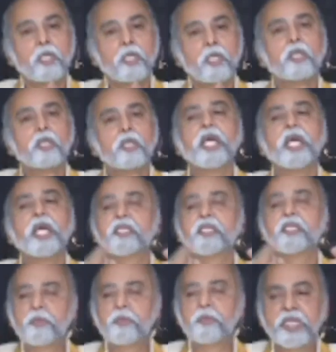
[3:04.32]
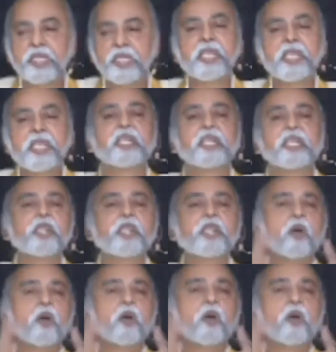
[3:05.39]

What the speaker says: There is simply thinking, that is all.